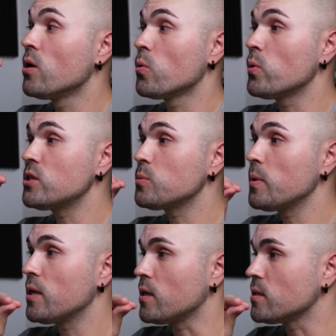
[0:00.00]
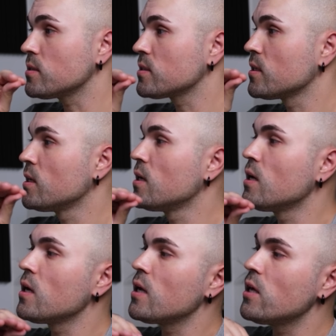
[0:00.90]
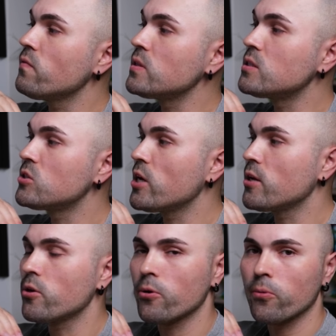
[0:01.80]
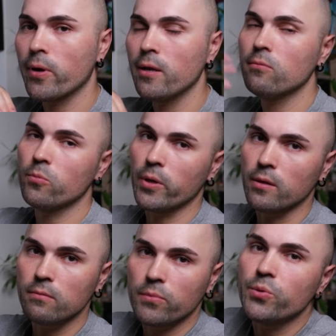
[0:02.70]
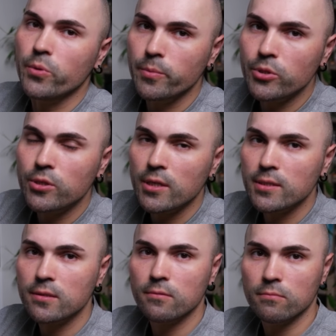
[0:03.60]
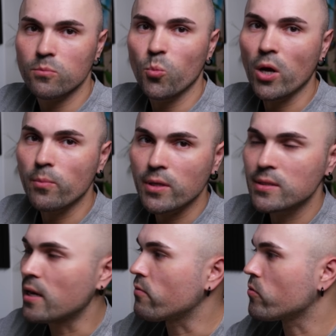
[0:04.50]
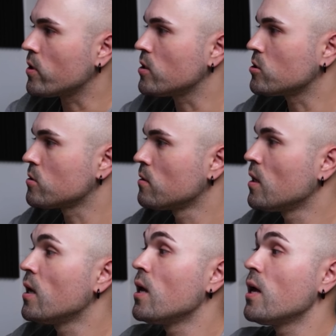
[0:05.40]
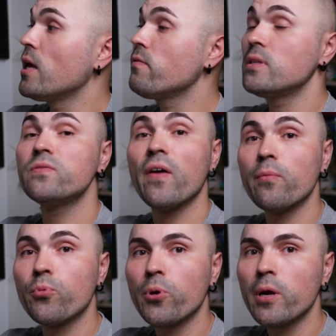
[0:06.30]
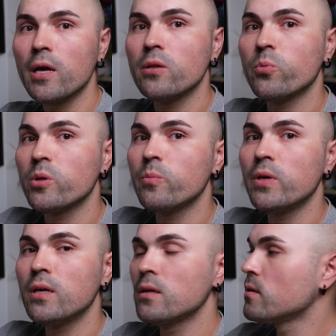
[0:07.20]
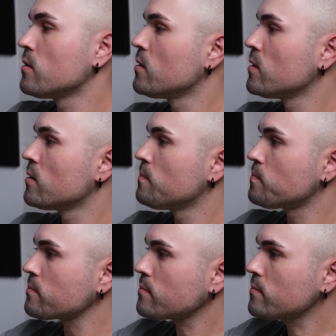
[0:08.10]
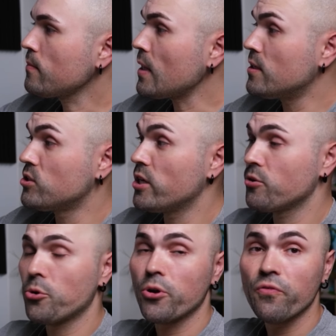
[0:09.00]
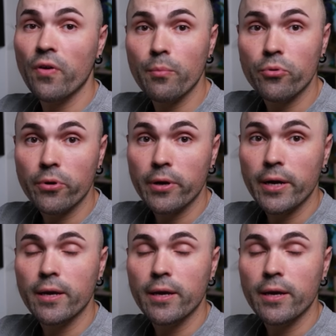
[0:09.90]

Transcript: which means if it's January, well, it will be just 1 month's average. If it's February, it will be January-February